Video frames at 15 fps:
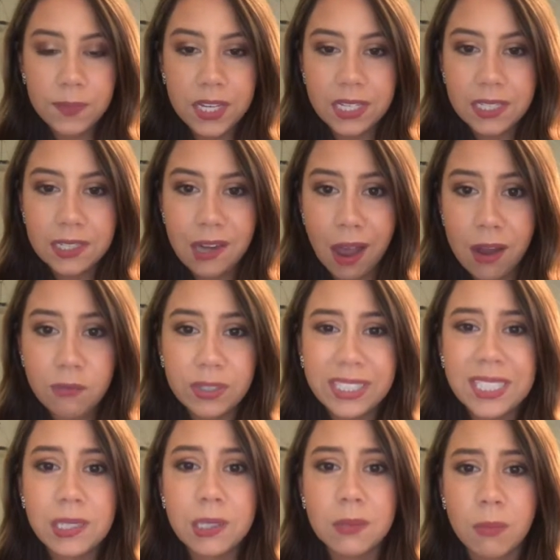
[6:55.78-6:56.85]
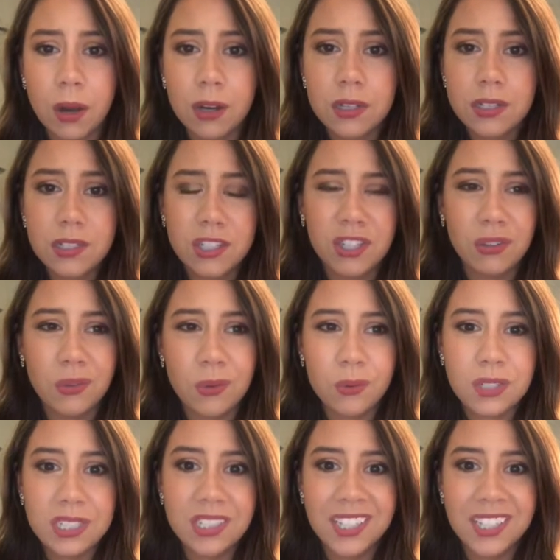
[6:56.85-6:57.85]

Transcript: It's not really smart to